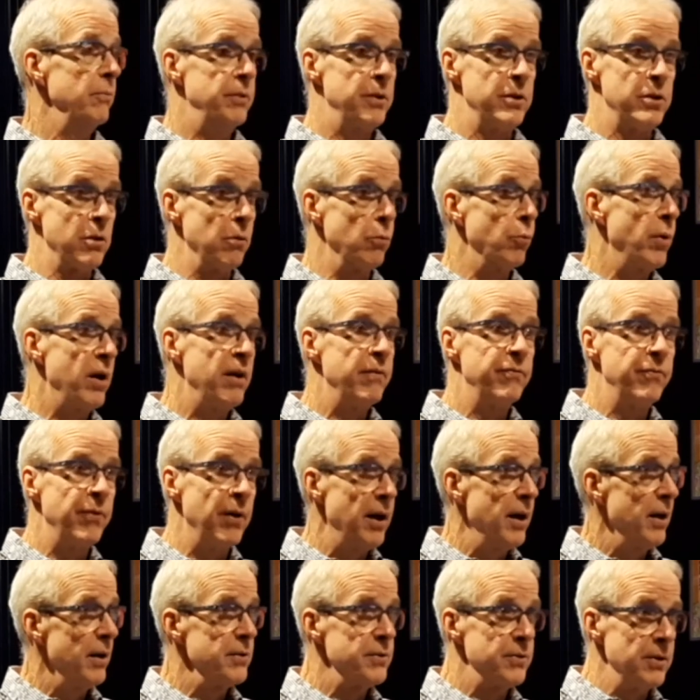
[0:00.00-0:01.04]
digital wave
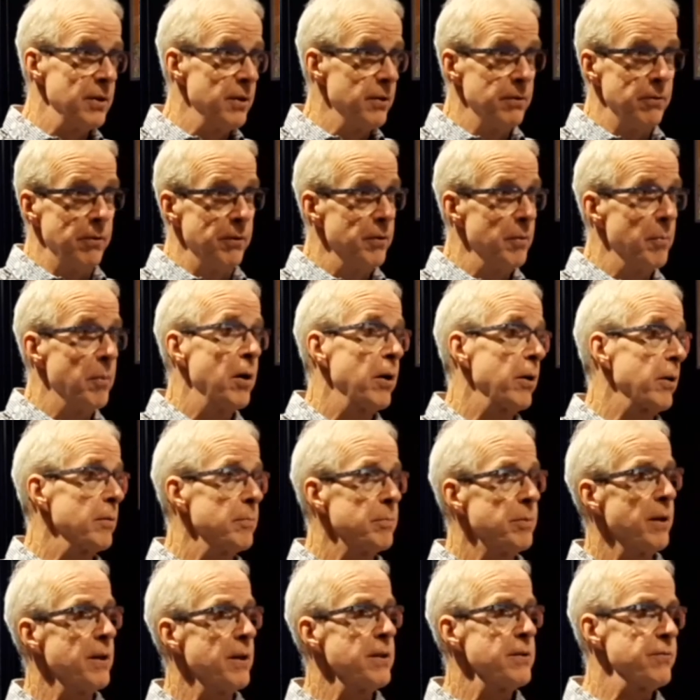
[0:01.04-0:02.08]
files that are in the
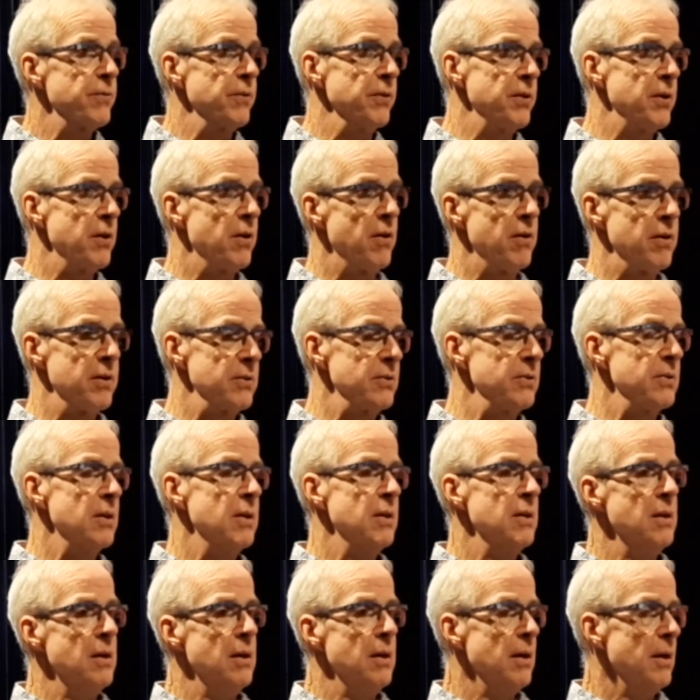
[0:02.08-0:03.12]
marketplace for the artist.
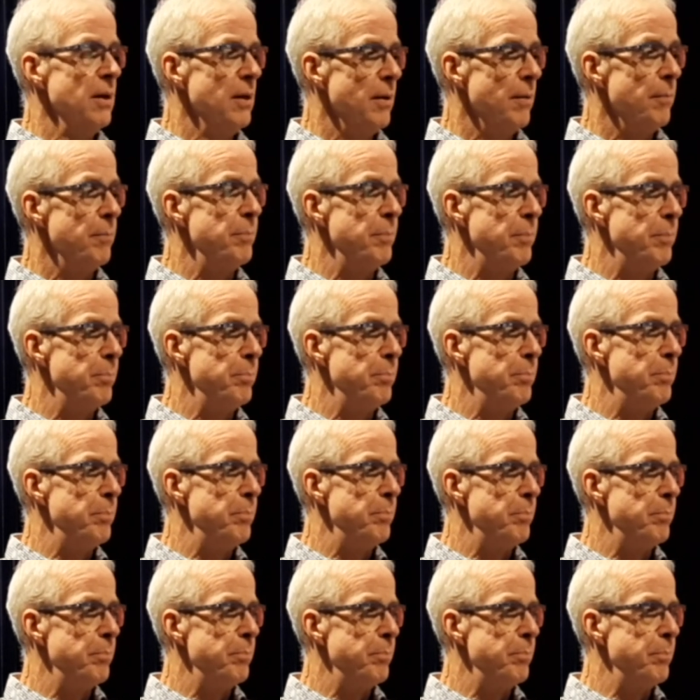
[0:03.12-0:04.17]

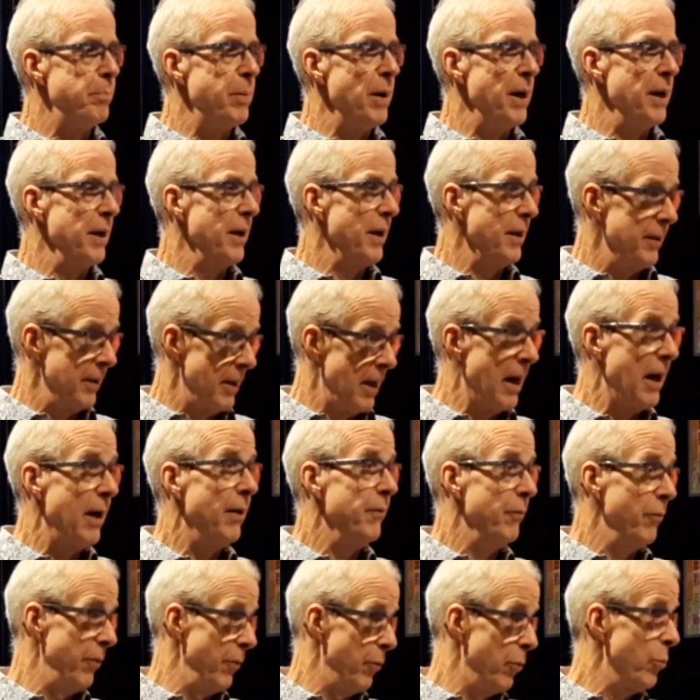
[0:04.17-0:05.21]
But
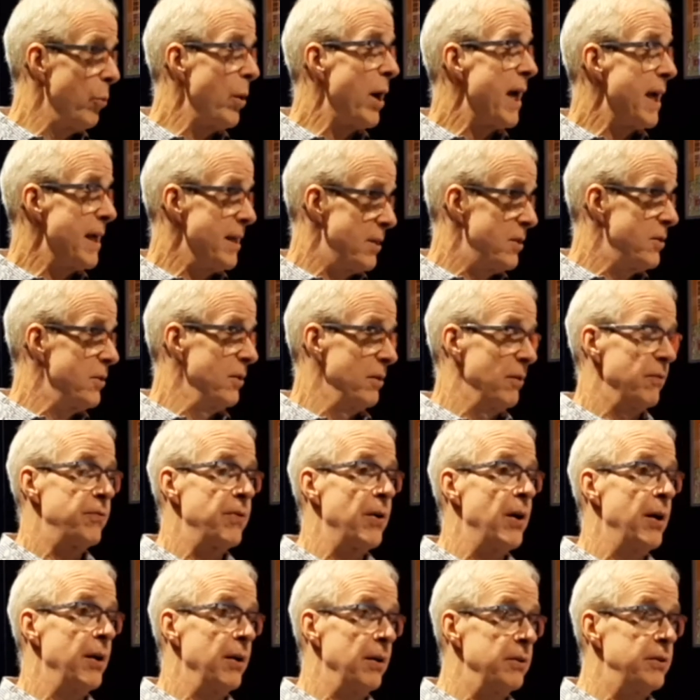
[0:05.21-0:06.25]
on the way to the
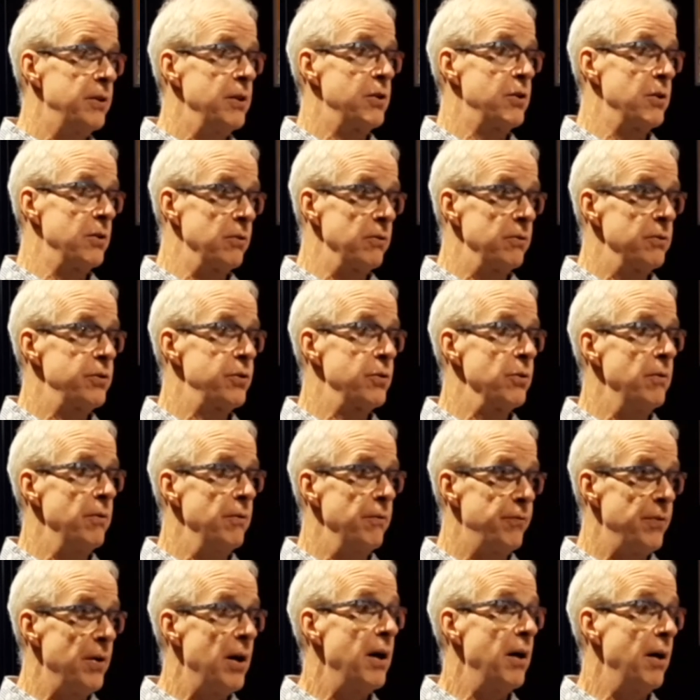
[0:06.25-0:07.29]
final digital
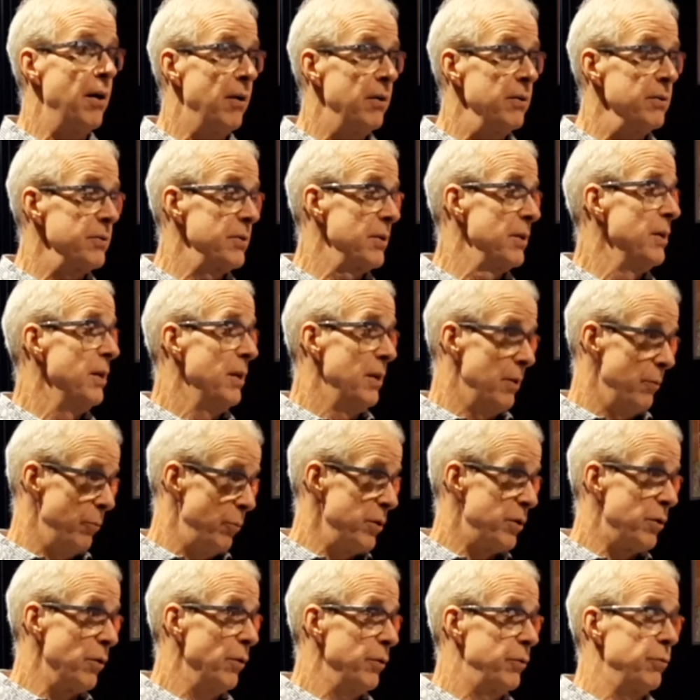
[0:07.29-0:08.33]
files, we
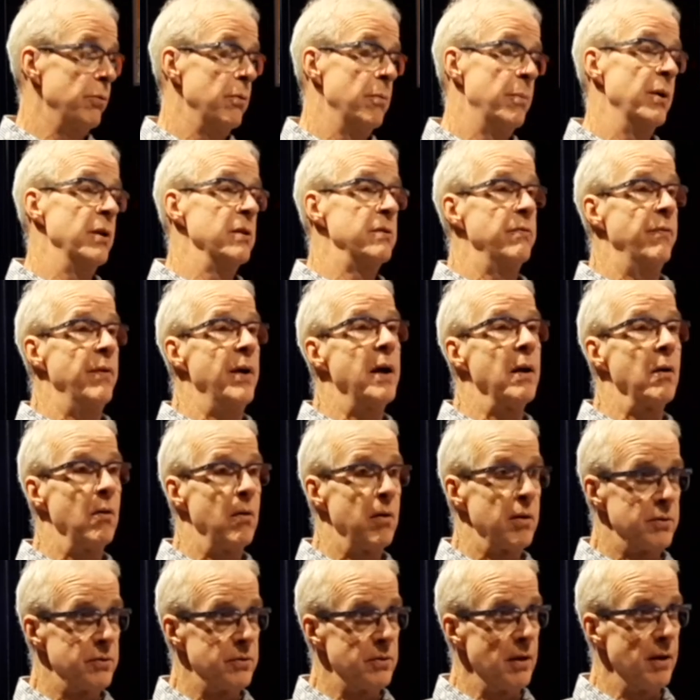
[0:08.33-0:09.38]
go through a bunch of
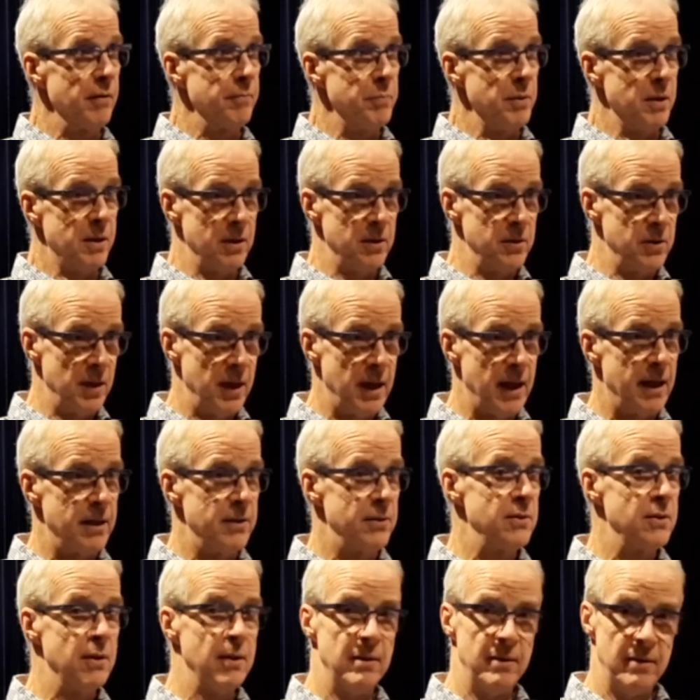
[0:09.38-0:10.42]
analog stuff because it
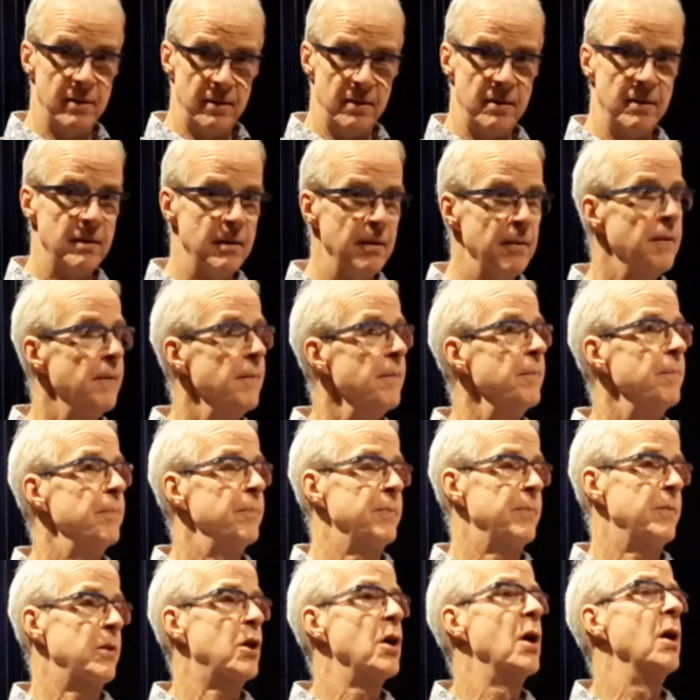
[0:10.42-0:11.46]
adds
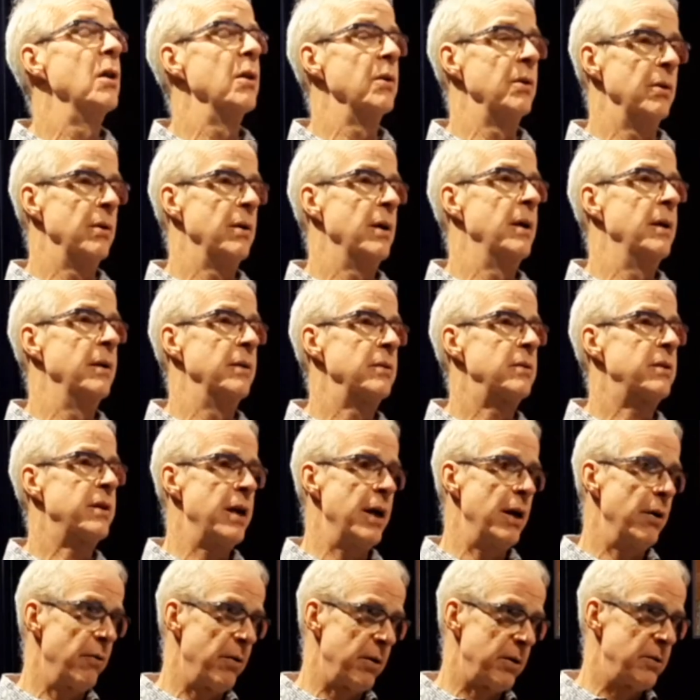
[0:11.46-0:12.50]
color and
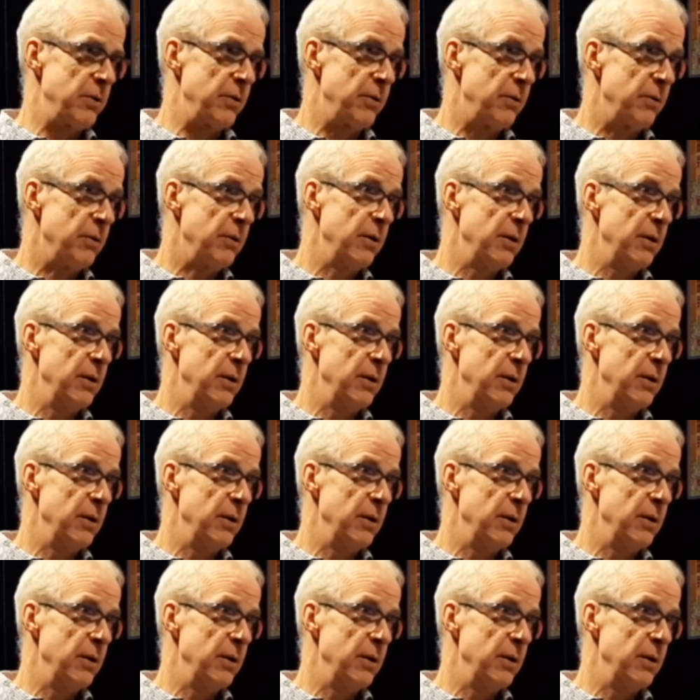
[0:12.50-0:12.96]
character